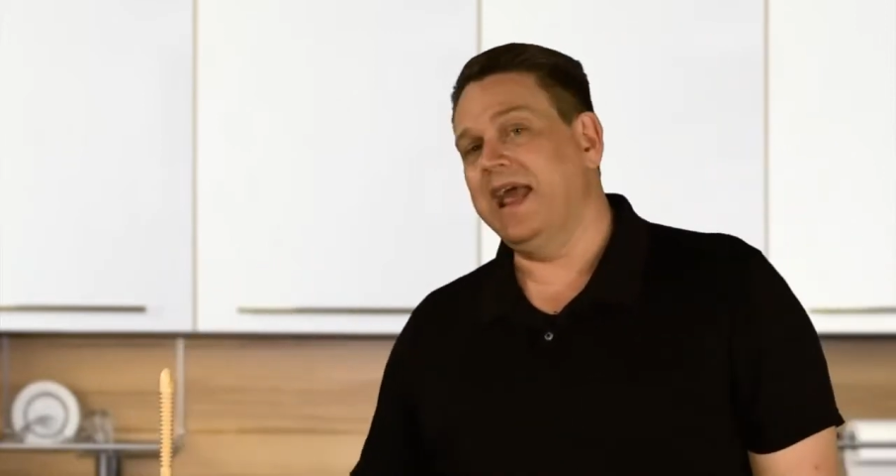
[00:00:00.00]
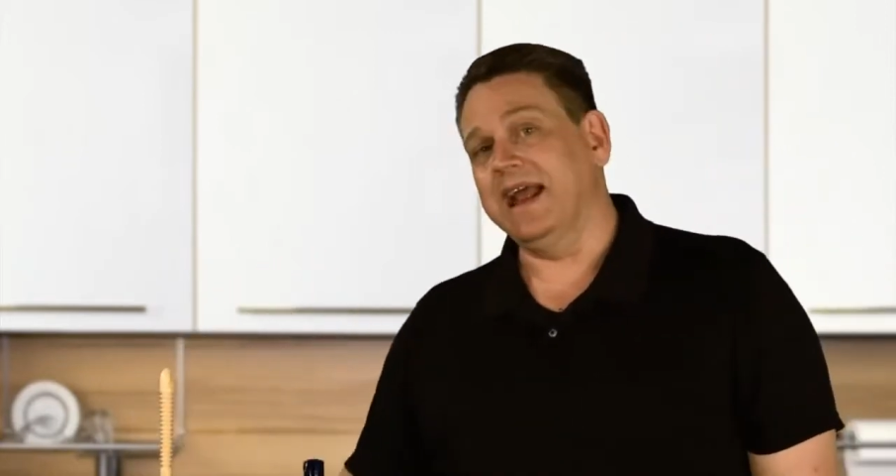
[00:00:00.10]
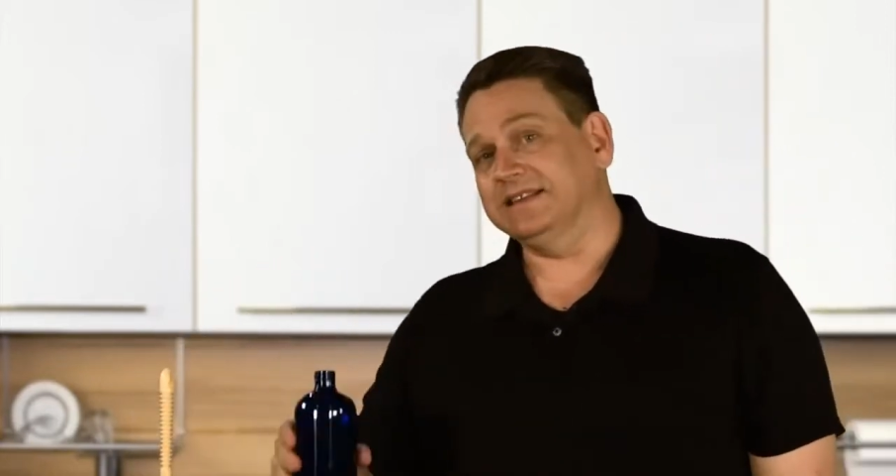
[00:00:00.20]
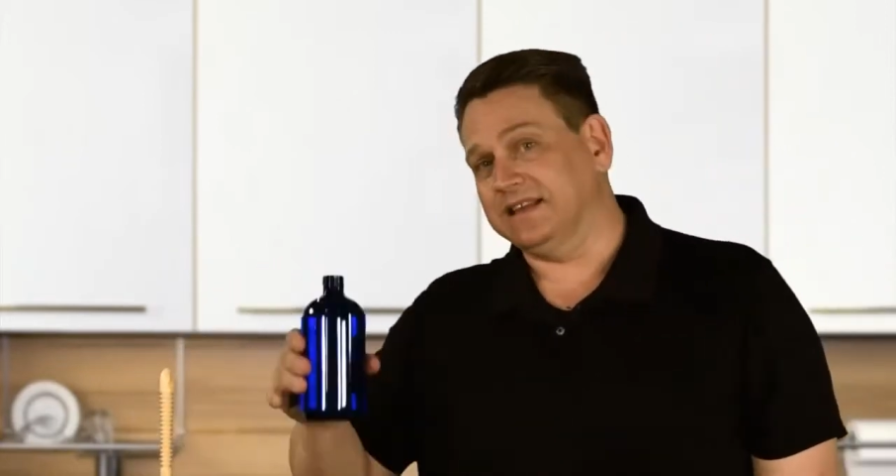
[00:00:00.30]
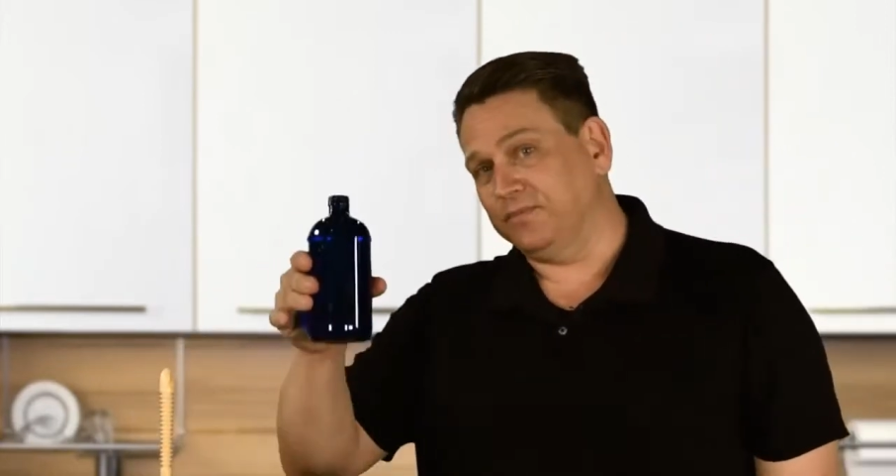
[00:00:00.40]

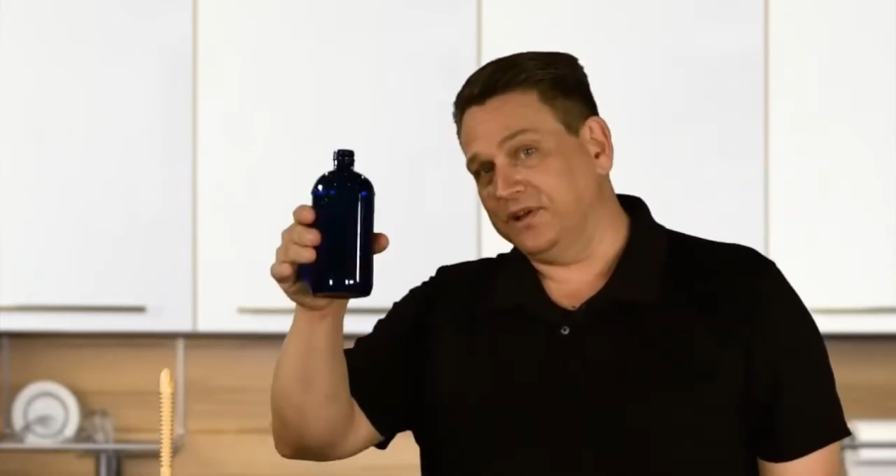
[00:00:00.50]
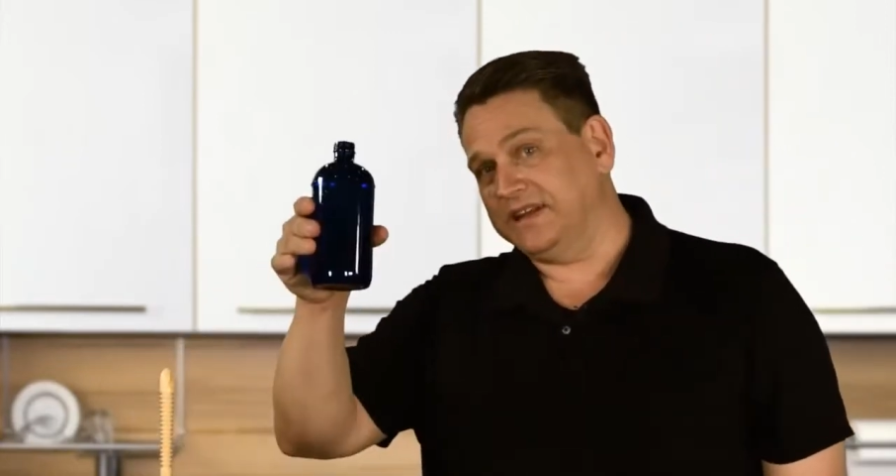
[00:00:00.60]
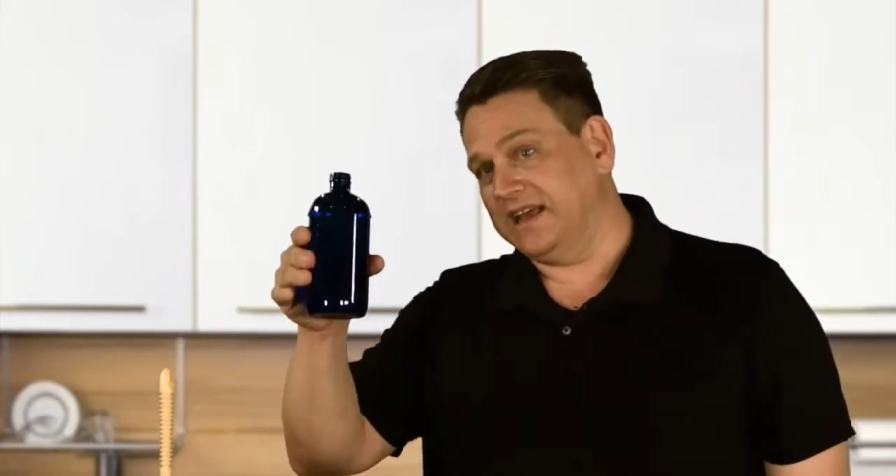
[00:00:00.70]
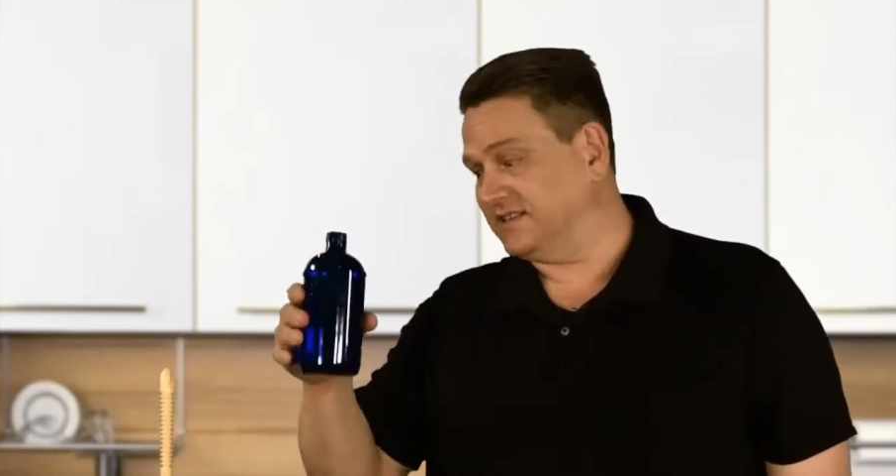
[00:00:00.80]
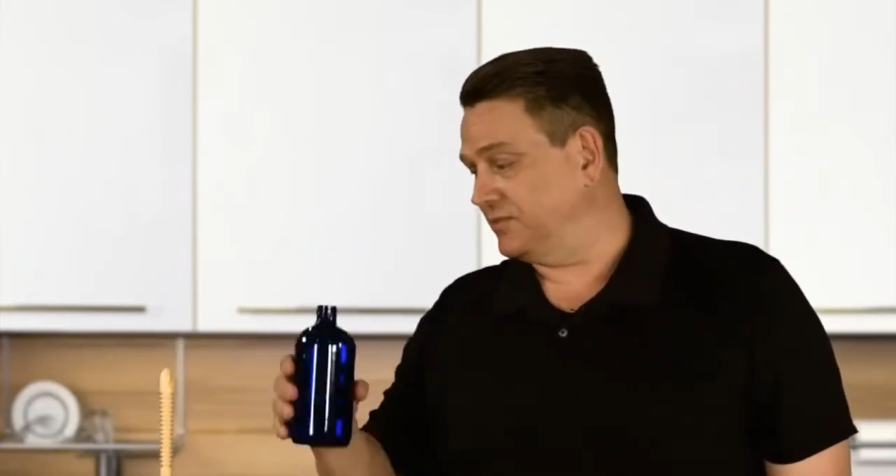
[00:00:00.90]
and simply
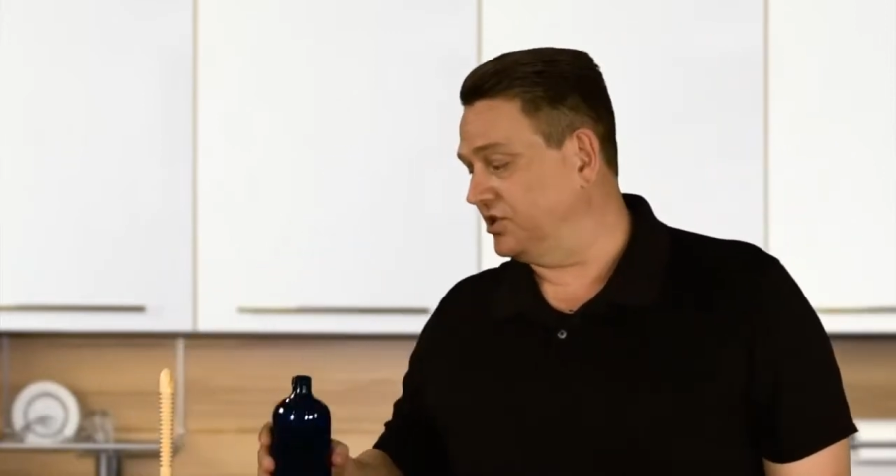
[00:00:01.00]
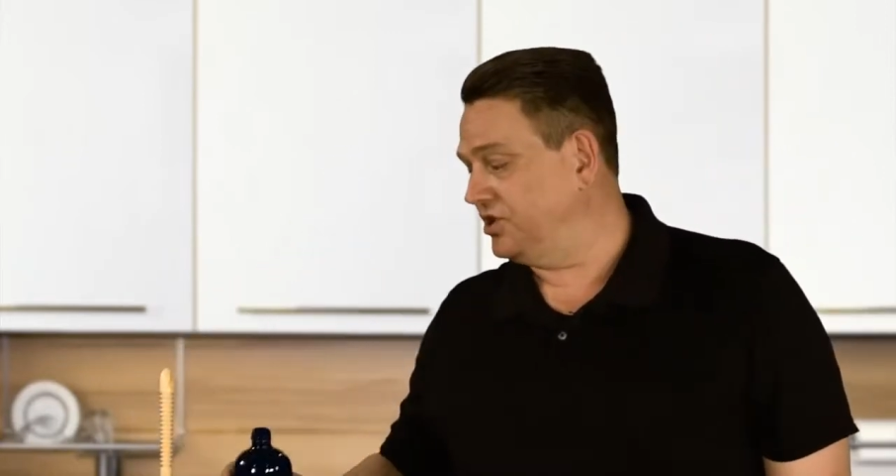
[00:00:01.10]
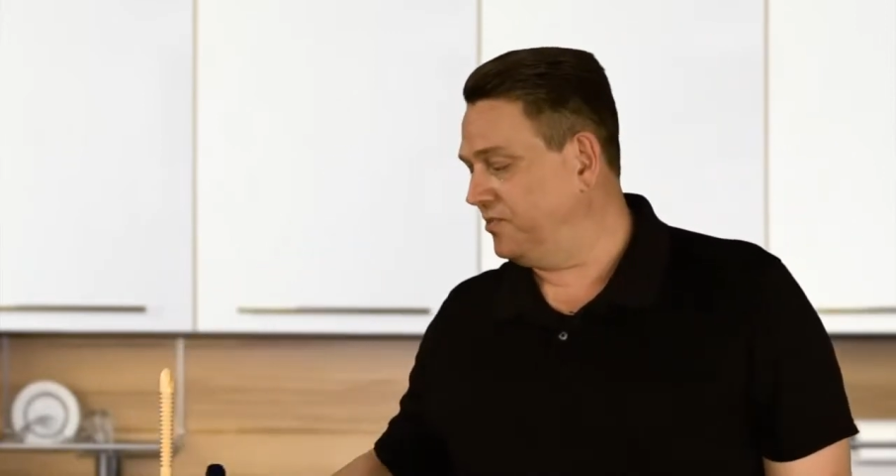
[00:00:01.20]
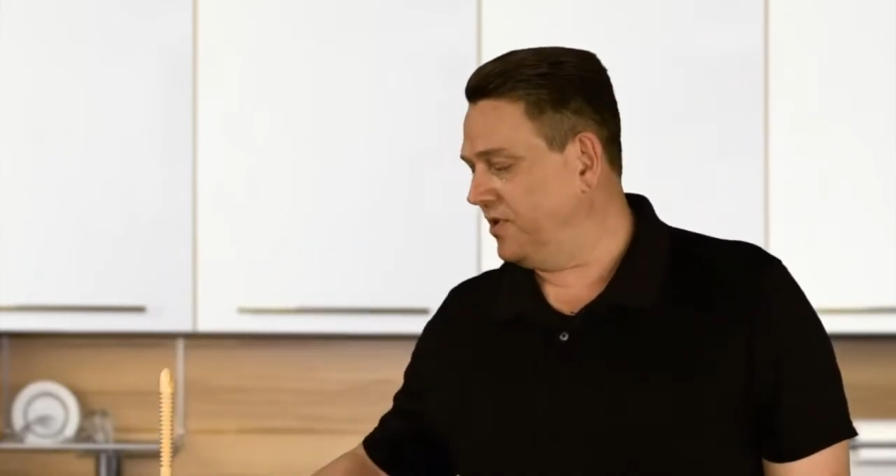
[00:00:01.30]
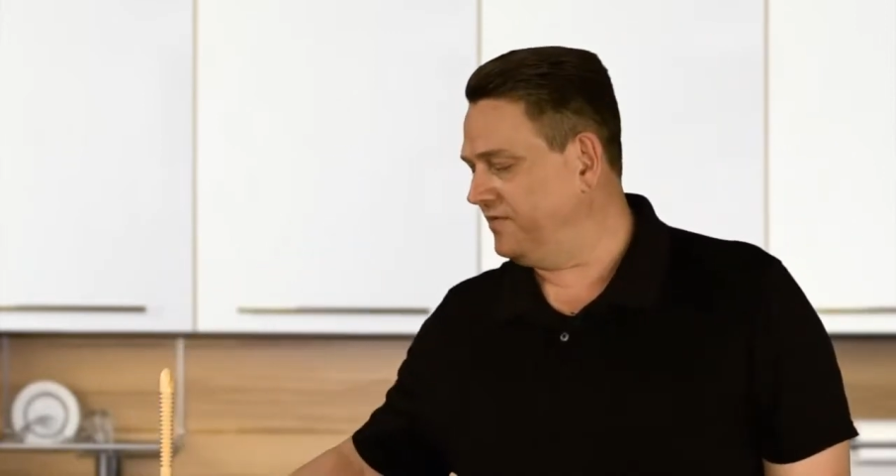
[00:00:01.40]
take some of the
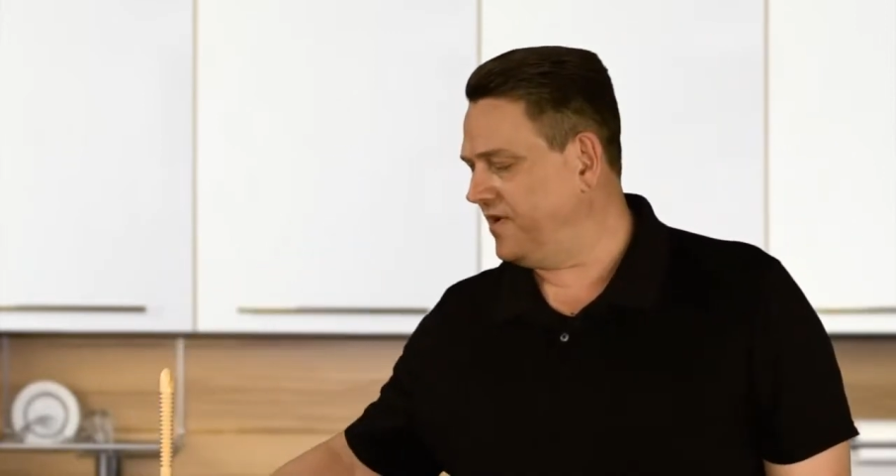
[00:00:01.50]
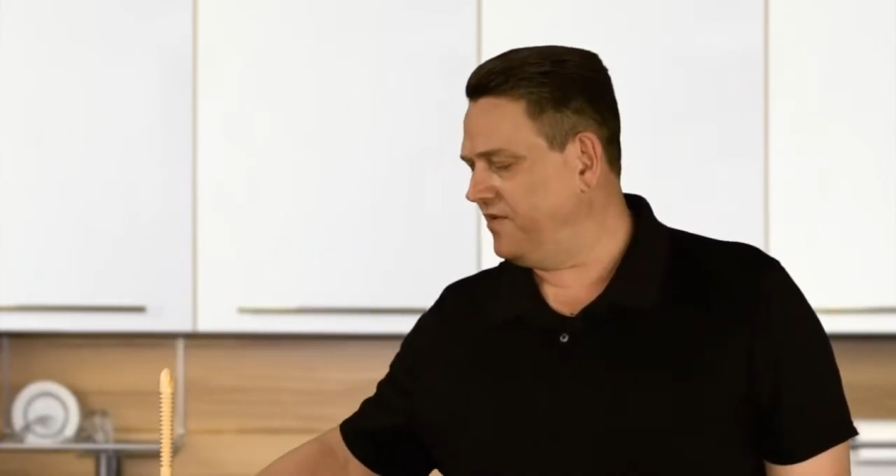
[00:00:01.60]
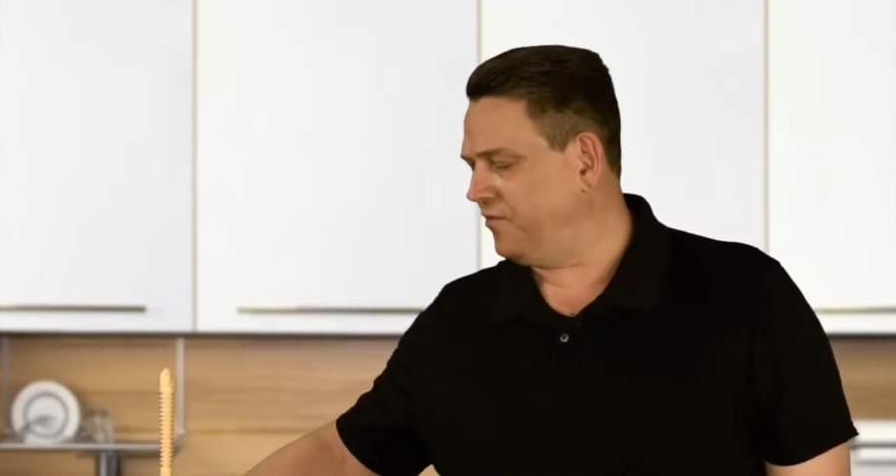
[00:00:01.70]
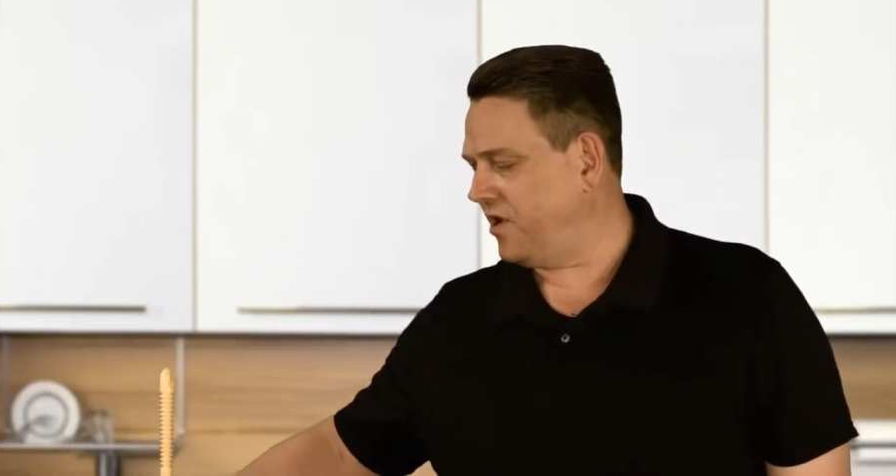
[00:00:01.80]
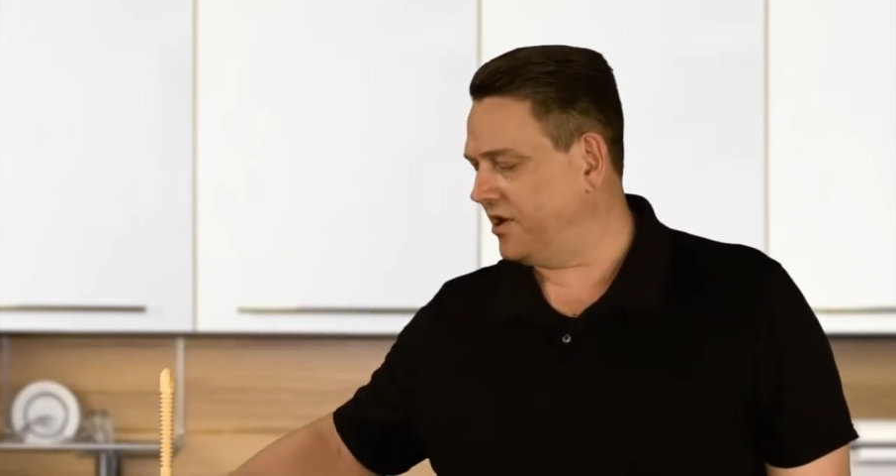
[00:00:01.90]

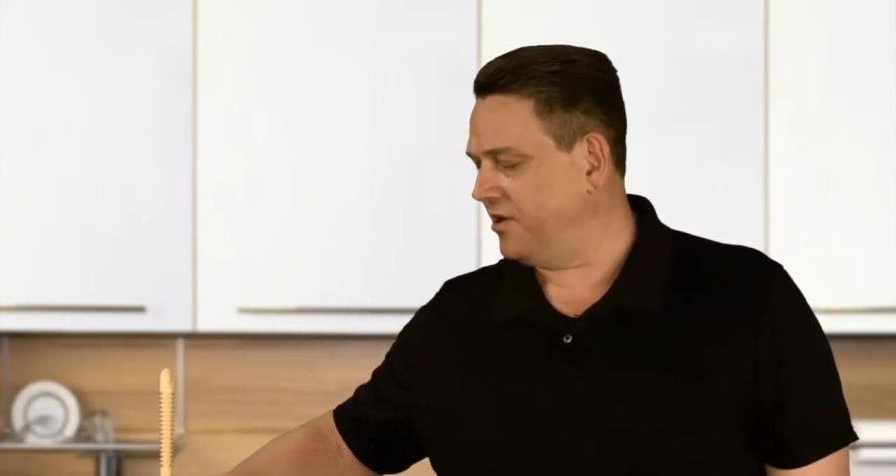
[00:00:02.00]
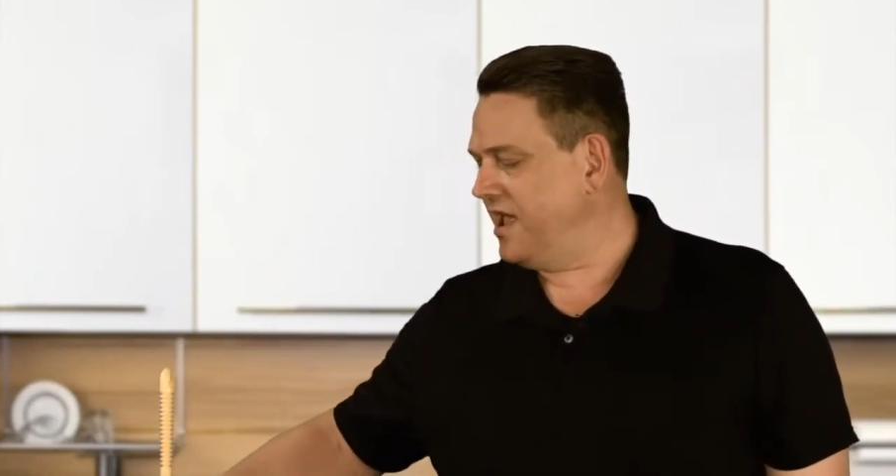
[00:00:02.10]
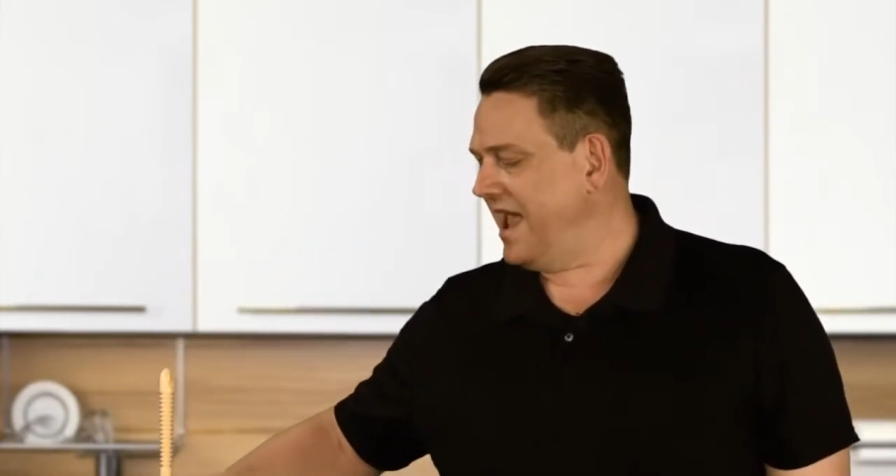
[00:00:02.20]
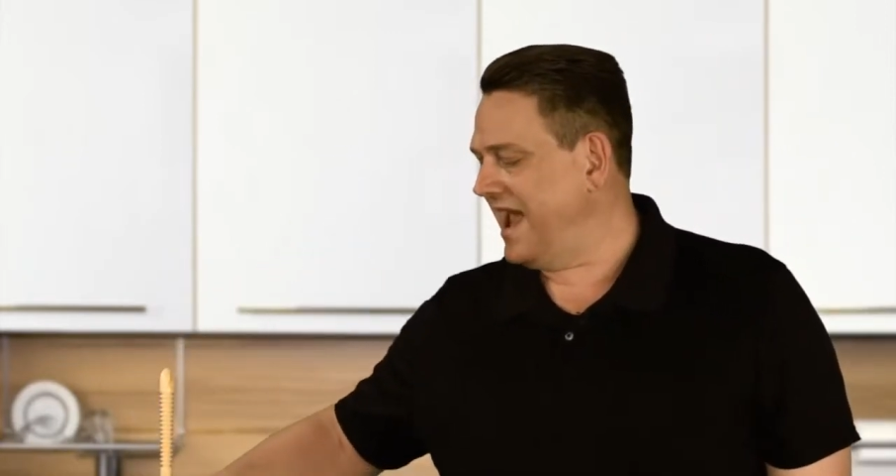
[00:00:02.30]
2.5 water